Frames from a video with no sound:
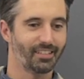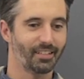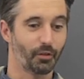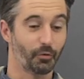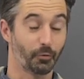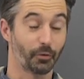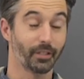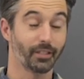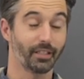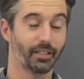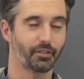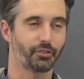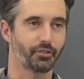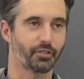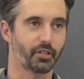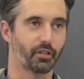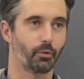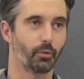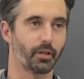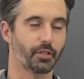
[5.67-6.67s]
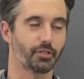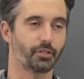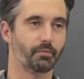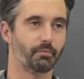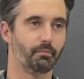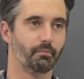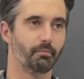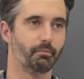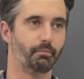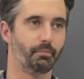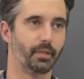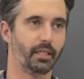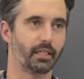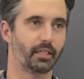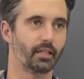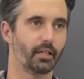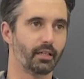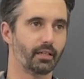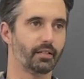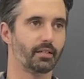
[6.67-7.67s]
really interesting question
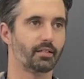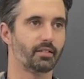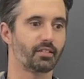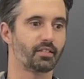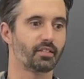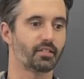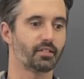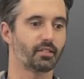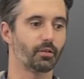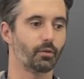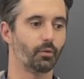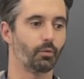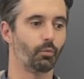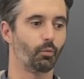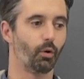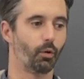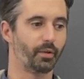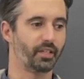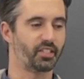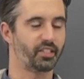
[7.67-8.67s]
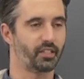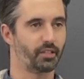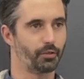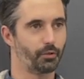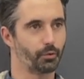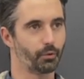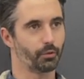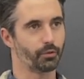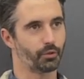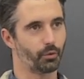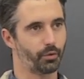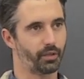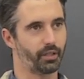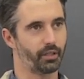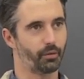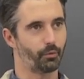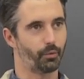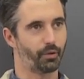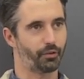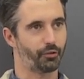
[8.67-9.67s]
because what we see Google
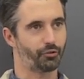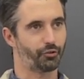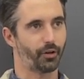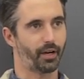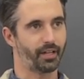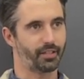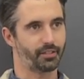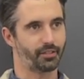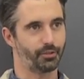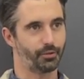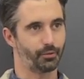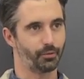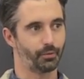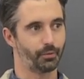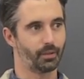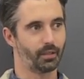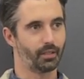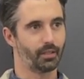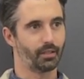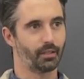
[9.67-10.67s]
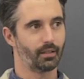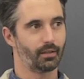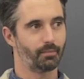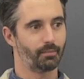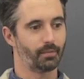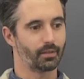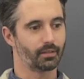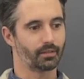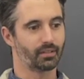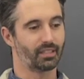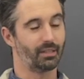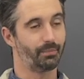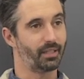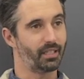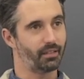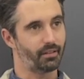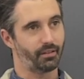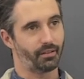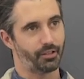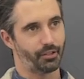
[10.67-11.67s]
doing with trying to
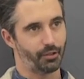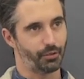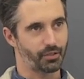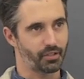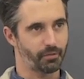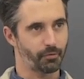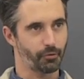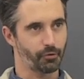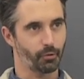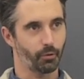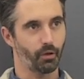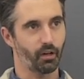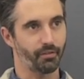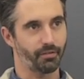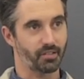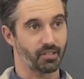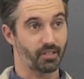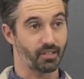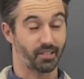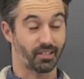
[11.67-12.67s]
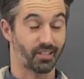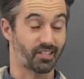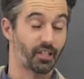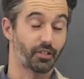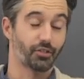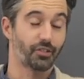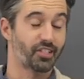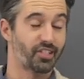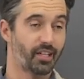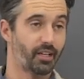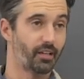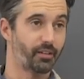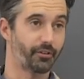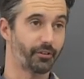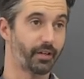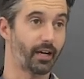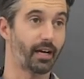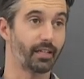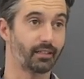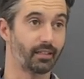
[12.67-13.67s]
limit the use of virtual offices and essentially saying in their
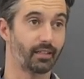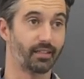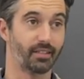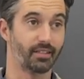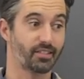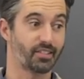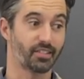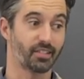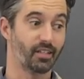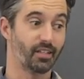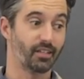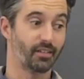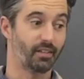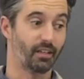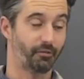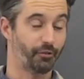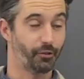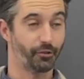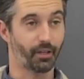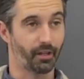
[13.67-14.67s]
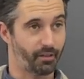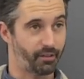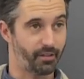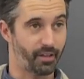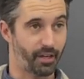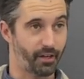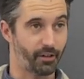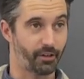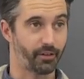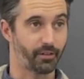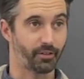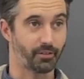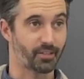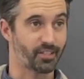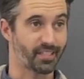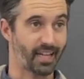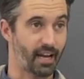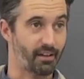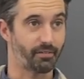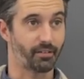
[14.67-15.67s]
guidelines, if you're not there
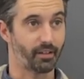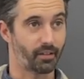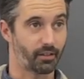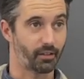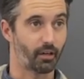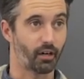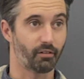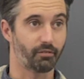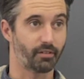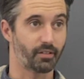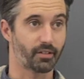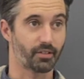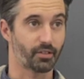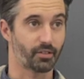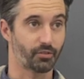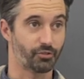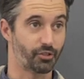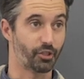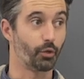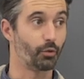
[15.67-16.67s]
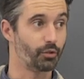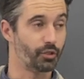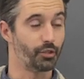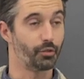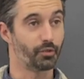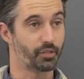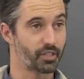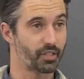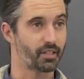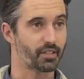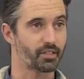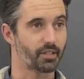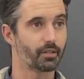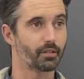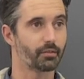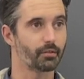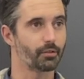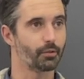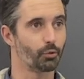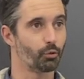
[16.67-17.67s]
staffing an office, don't use it as a
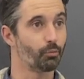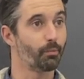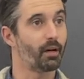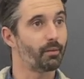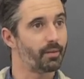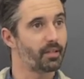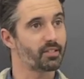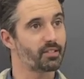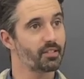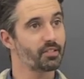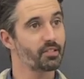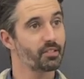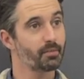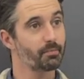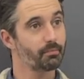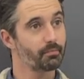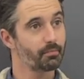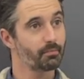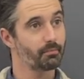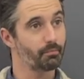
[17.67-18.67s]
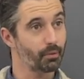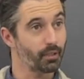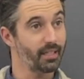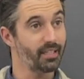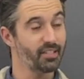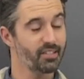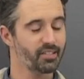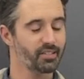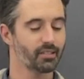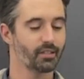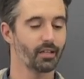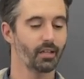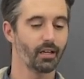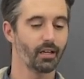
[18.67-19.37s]
Google My Business place.